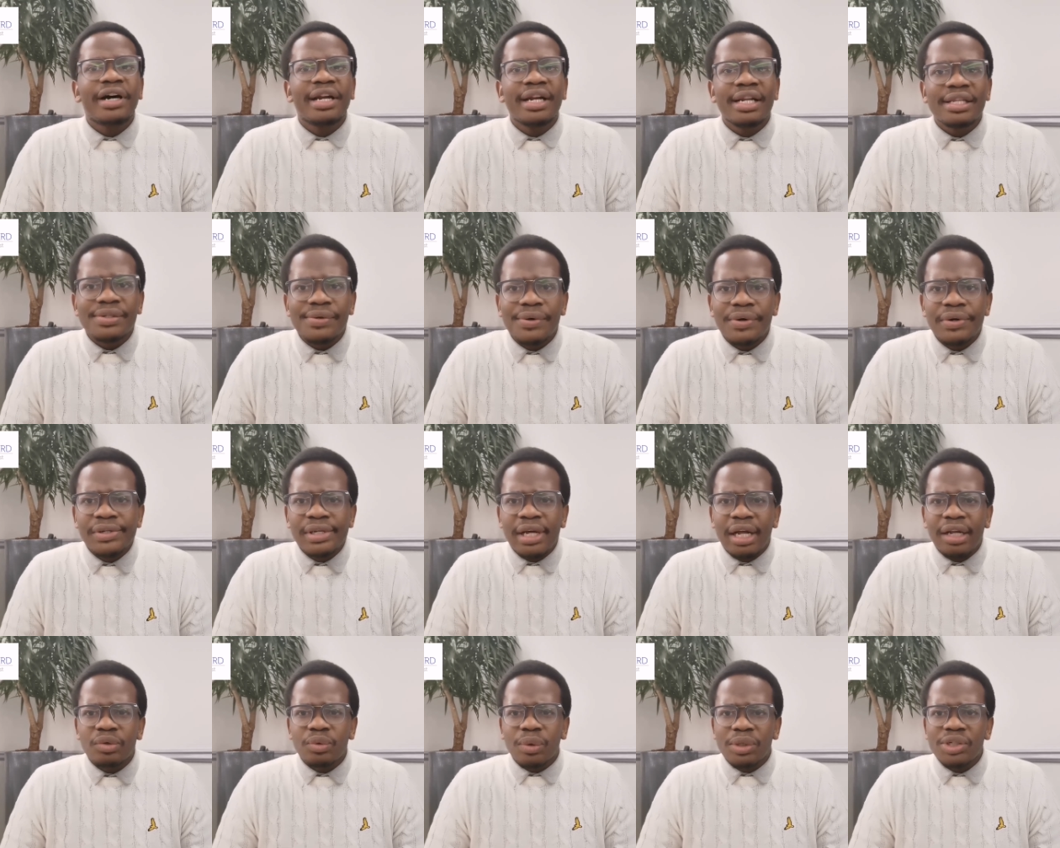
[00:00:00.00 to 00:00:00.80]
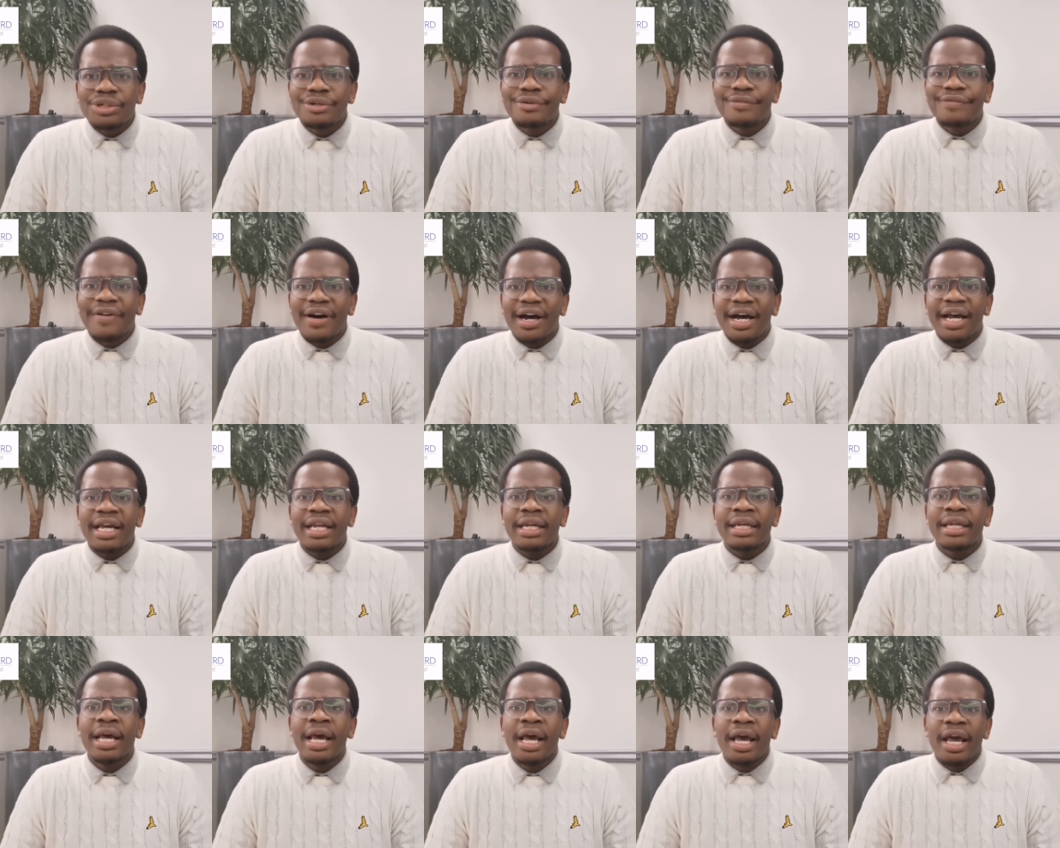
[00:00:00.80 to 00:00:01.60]
and as a result what you
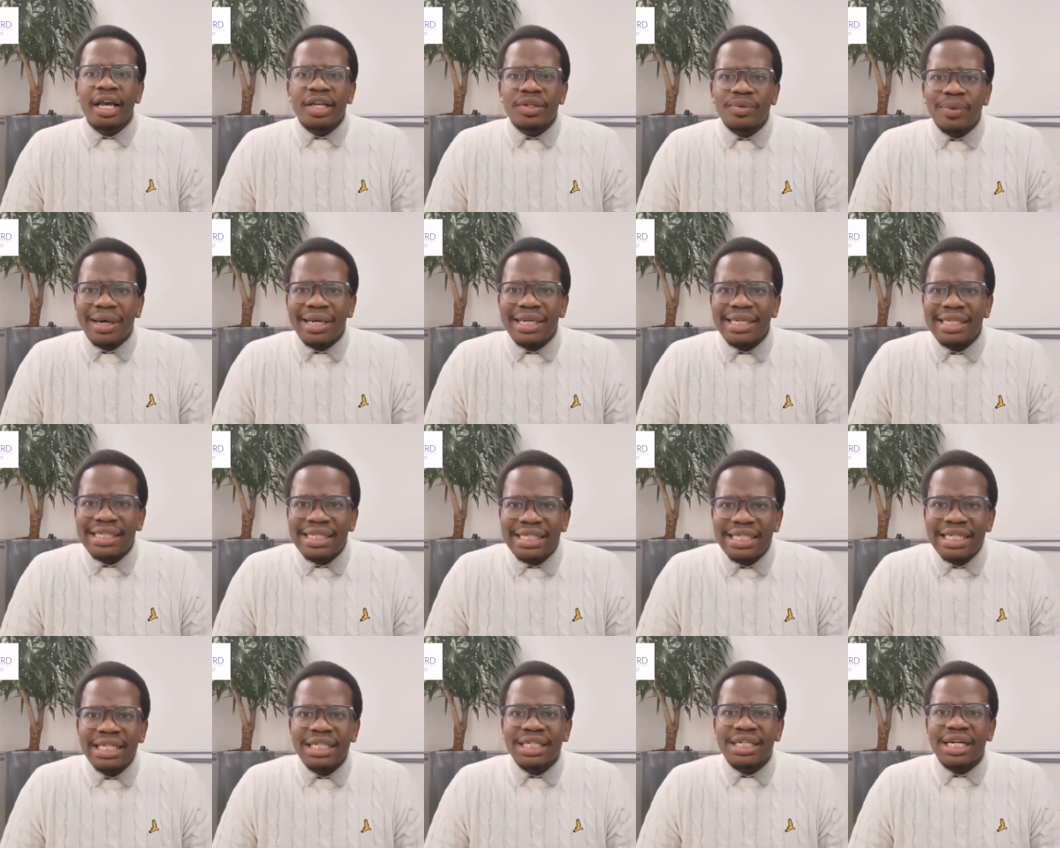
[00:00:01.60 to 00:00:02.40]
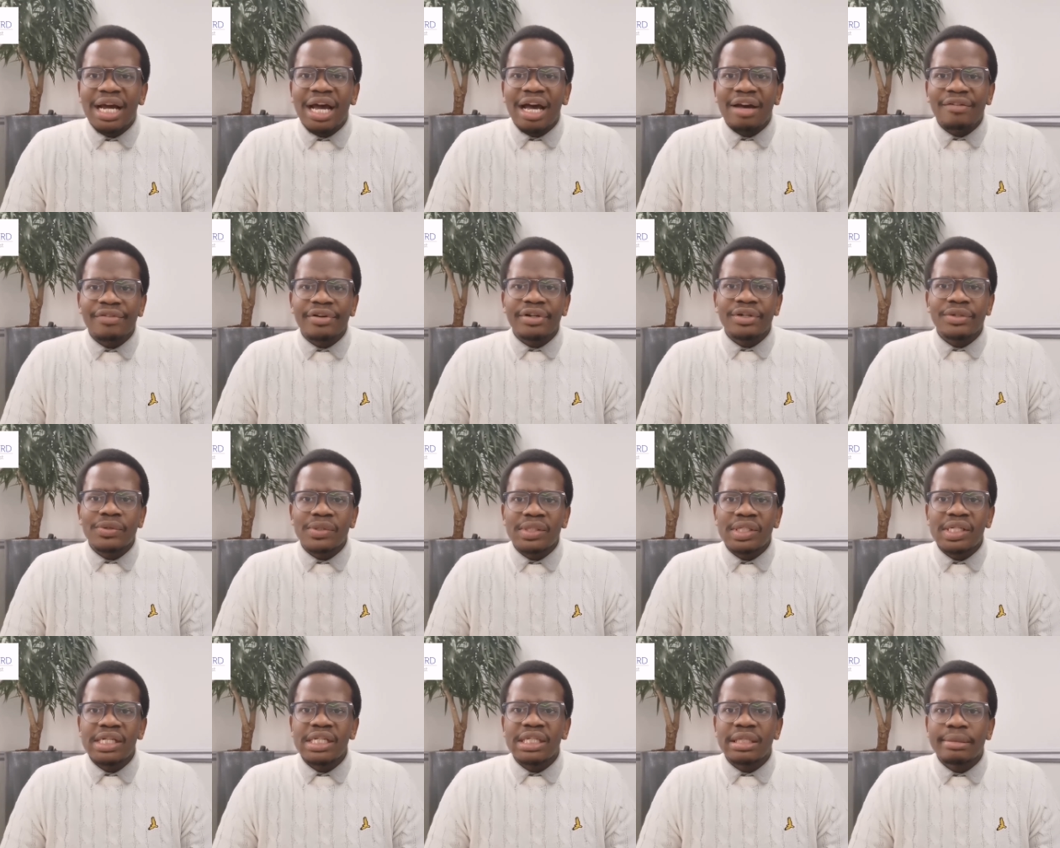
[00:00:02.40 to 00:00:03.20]
find is one teacher having to
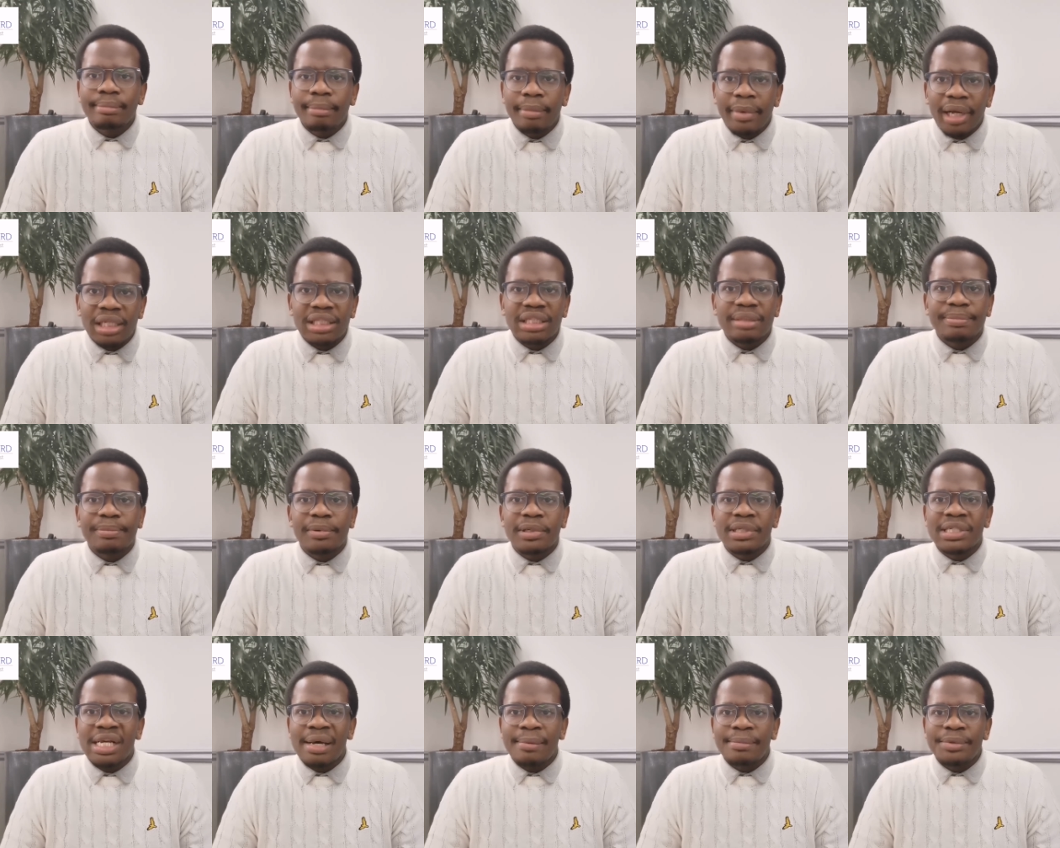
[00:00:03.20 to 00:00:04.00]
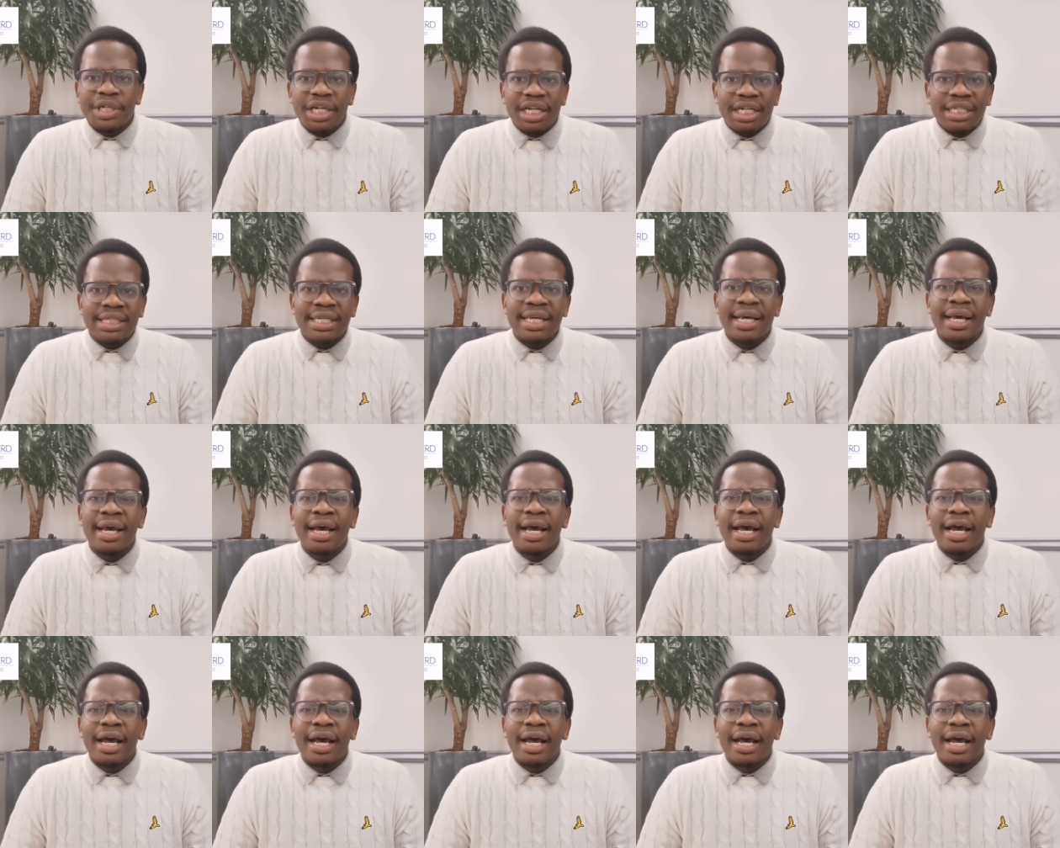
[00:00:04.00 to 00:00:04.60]
teach multiple subjects,